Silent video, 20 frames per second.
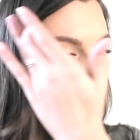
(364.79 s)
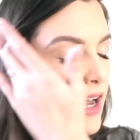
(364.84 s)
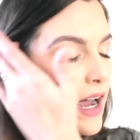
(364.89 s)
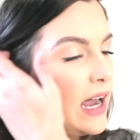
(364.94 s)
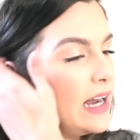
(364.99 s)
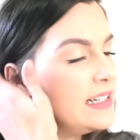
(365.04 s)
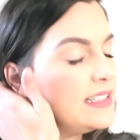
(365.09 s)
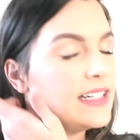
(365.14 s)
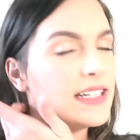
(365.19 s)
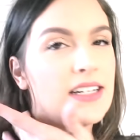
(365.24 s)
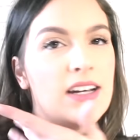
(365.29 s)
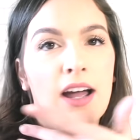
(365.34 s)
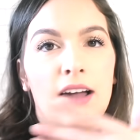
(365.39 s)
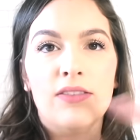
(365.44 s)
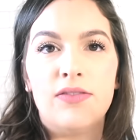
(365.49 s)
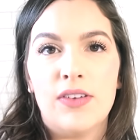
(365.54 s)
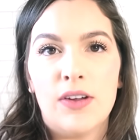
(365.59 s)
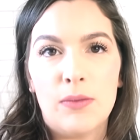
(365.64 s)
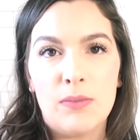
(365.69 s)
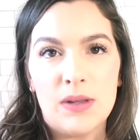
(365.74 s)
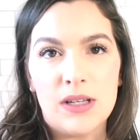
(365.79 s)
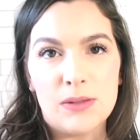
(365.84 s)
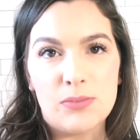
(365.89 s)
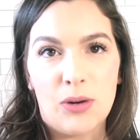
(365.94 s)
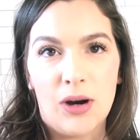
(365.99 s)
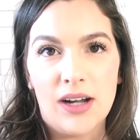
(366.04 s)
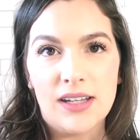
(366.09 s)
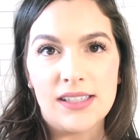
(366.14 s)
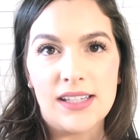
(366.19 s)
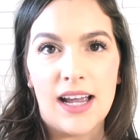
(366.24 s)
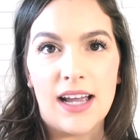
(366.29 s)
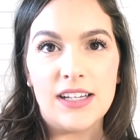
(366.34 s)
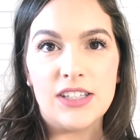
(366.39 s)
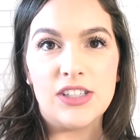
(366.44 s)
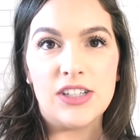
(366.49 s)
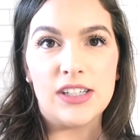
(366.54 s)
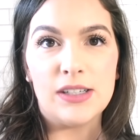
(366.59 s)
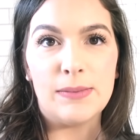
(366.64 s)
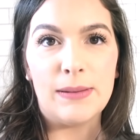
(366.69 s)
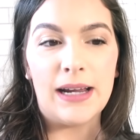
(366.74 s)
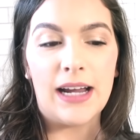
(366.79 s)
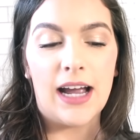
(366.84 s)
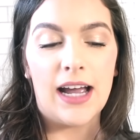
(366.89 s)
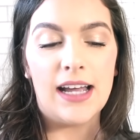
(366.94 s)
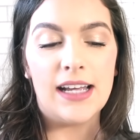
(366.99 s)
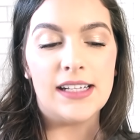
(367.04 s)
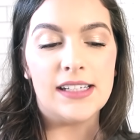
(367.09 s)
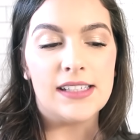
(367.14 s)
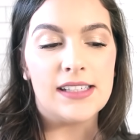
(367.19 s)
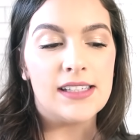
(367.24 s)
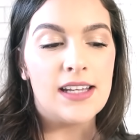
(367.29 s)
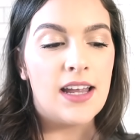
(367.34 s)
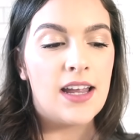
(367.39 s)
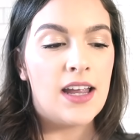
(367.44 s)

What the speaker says: I did not film this process just because